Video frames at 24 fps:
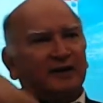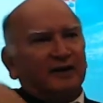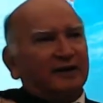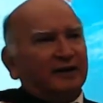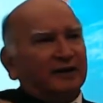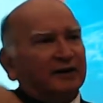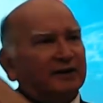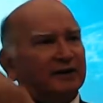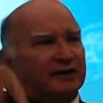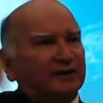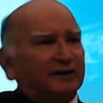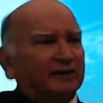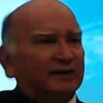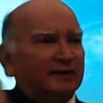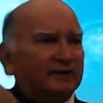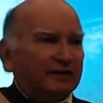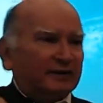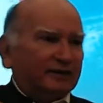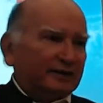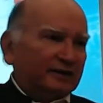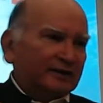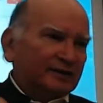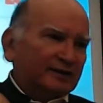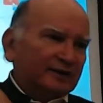in
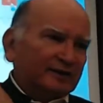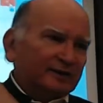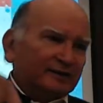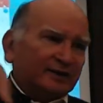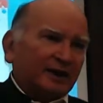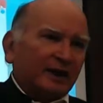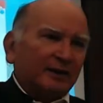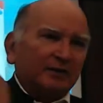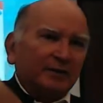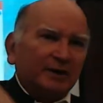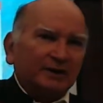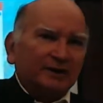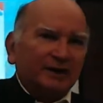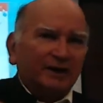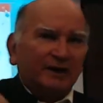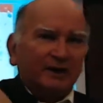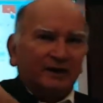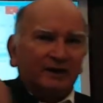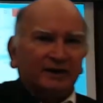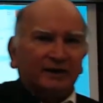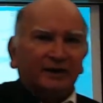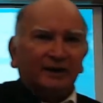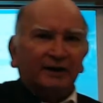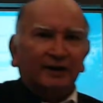
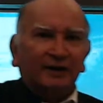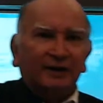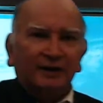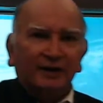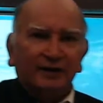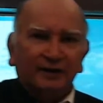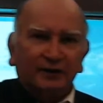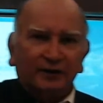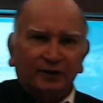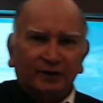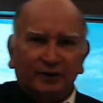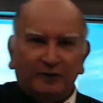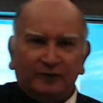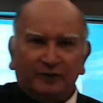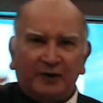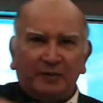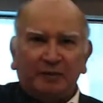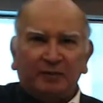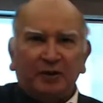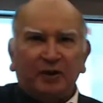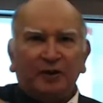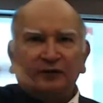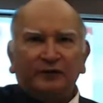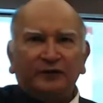simultaneity. So
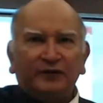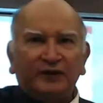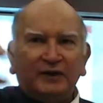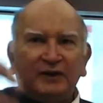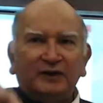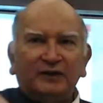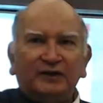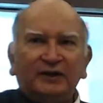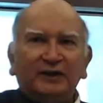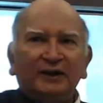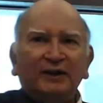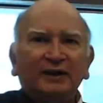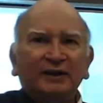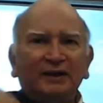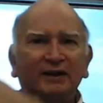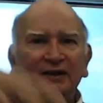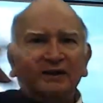web conferencing.